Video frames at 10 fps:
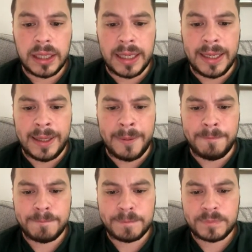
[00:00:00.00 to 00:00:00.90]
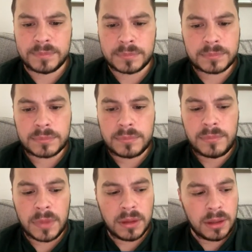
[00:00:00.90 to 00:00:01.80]
And
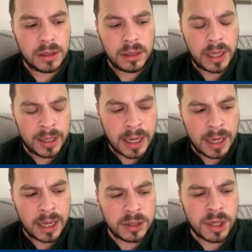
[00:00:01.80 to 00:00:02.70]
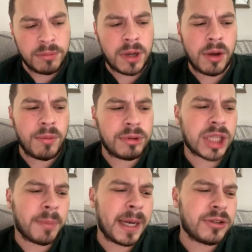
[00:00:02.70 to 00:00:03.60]
I don't know with
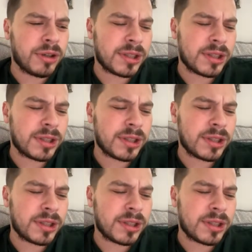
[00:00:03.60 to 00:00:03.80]
Joao Pedro,